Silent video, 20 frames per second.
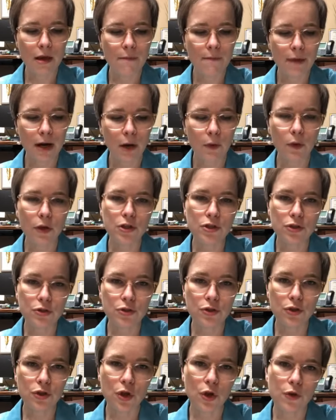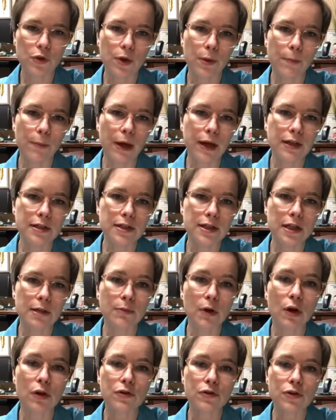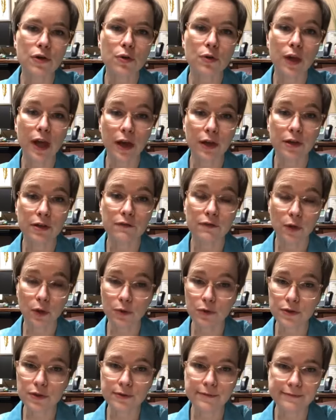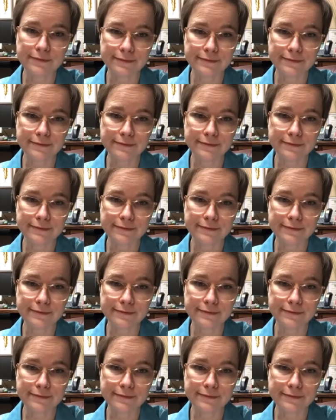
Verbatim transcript: But I want you to know that my team also counted votes.